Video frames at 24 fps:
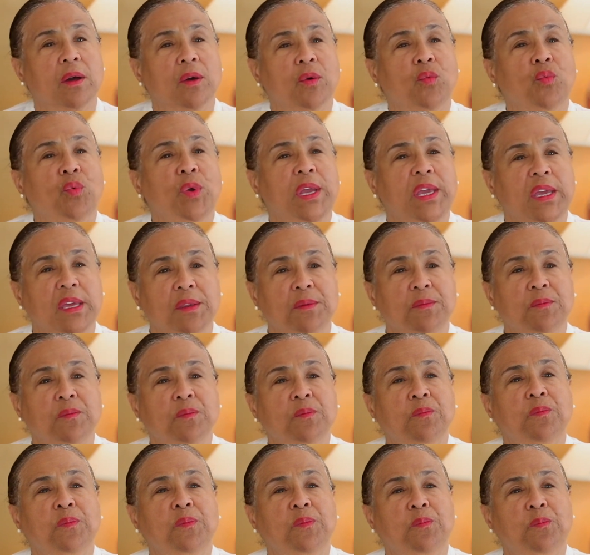we
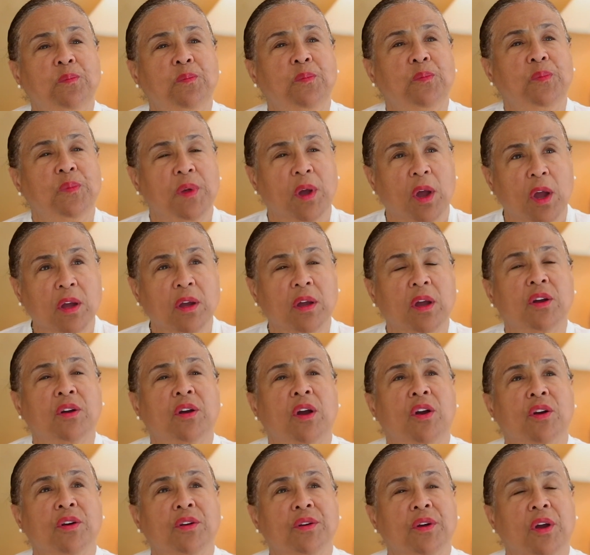can,
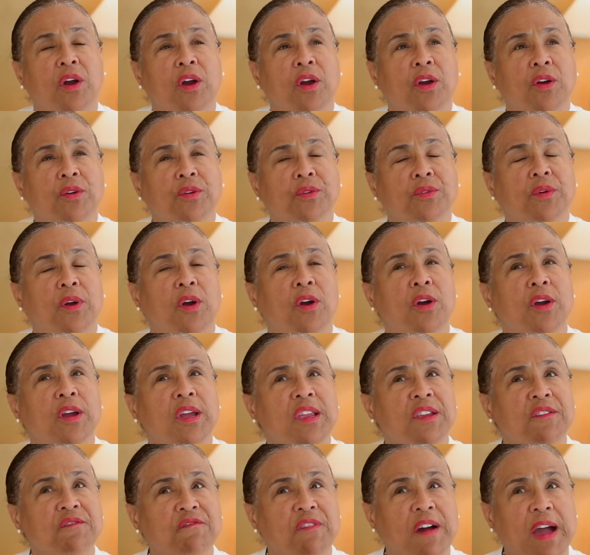our
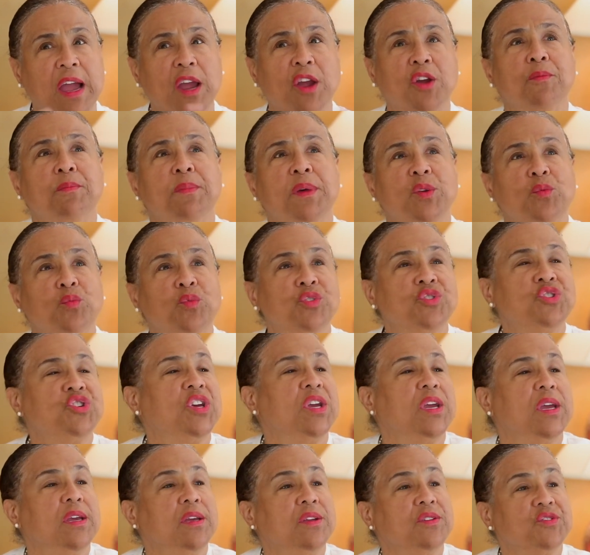environment will
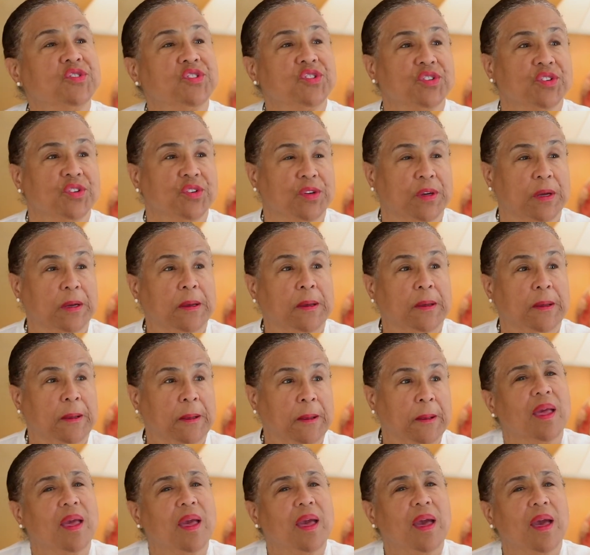change.
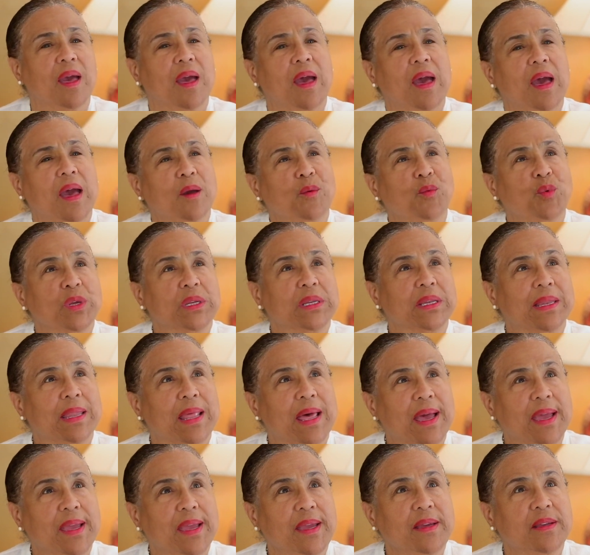I would
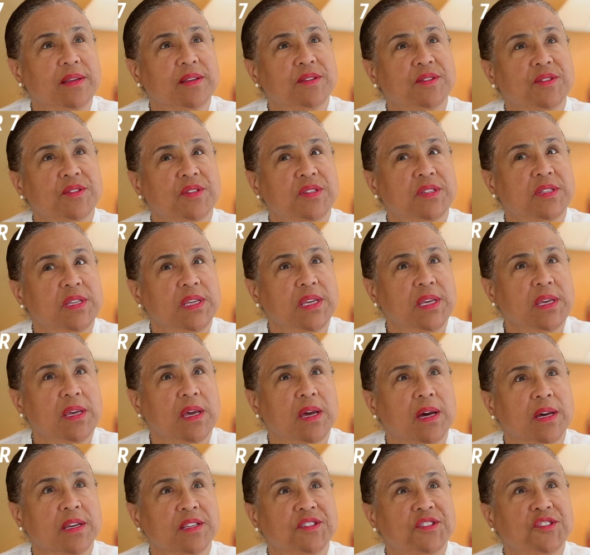like to see
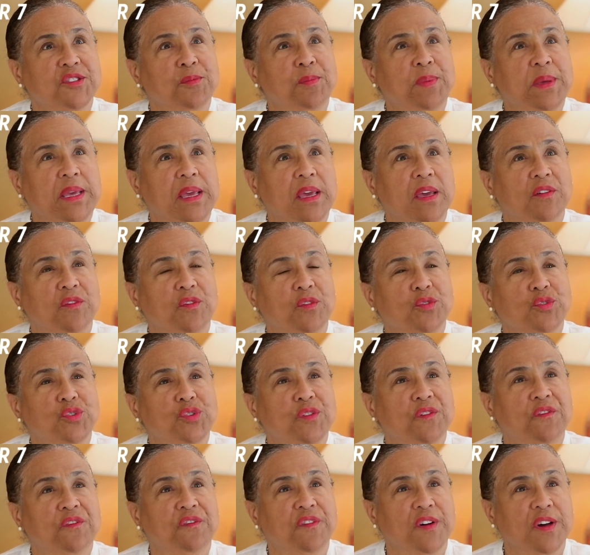us to be able
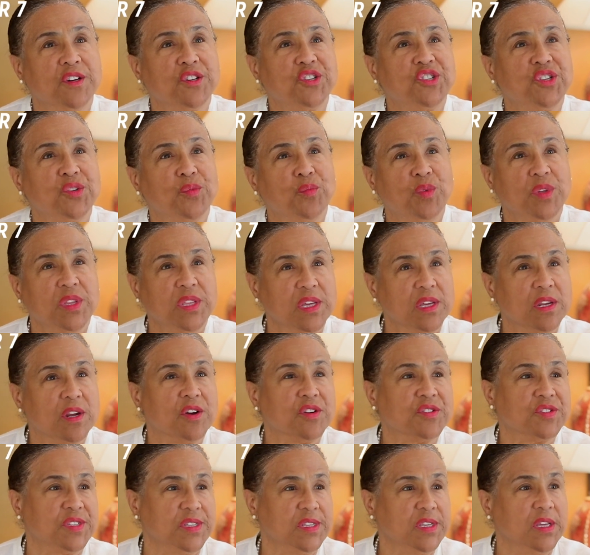to function within
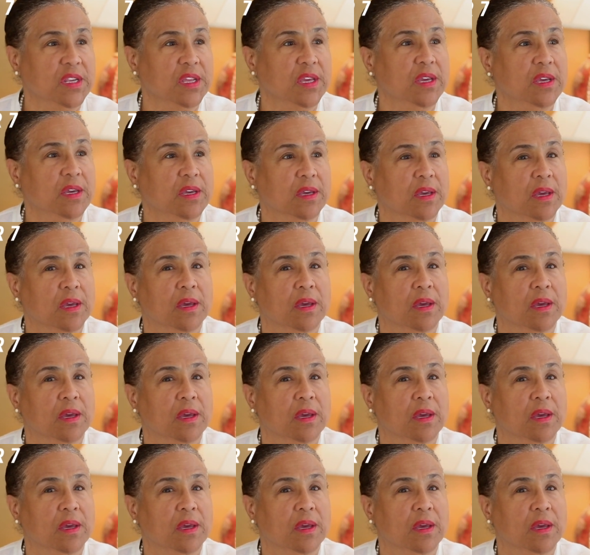our city.